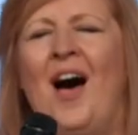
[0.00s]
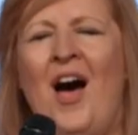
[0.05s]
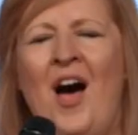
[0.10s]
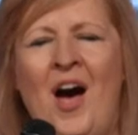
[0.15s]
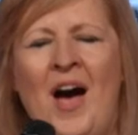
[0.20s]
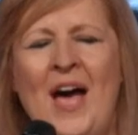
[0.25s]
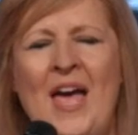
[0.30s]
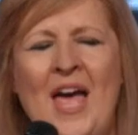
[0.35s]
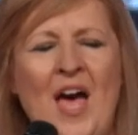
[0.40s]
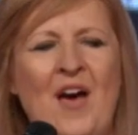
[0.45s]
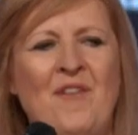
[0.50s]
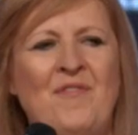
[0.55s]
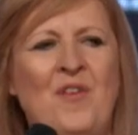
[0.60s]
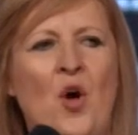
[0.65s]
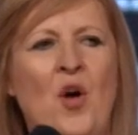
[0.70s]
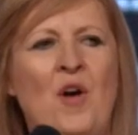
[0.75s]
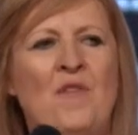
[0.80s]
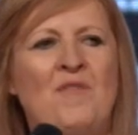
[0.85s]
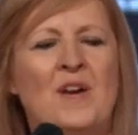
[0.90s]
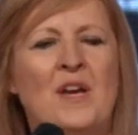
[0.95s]
I have
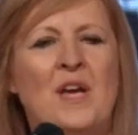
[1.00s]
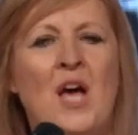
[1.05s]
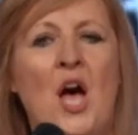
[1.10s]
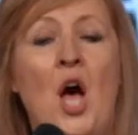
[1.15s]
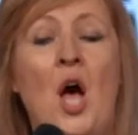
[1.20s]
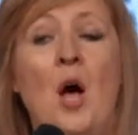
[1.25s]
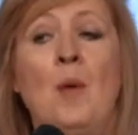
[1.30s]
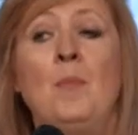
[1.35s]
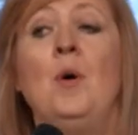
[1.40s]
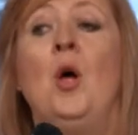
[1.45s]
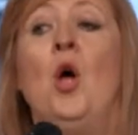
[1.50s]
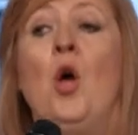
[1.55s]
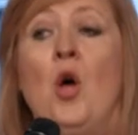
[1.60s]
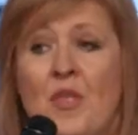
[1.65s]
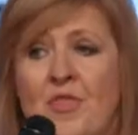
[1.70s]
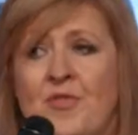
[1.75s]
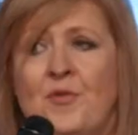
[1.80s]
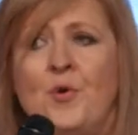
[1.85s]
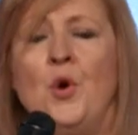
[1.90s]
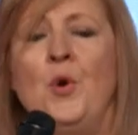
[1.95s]
overcome
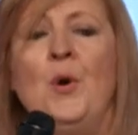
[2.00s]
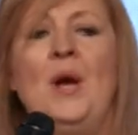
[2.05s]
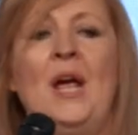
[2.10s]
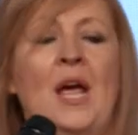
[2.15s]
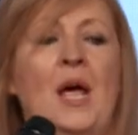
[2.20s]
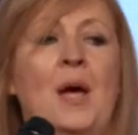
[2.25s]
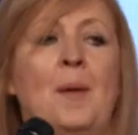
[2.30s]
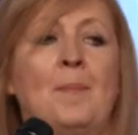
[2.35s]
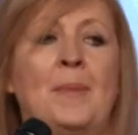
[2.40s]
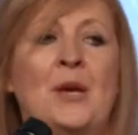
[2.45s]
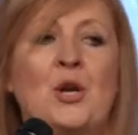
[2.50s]
through Him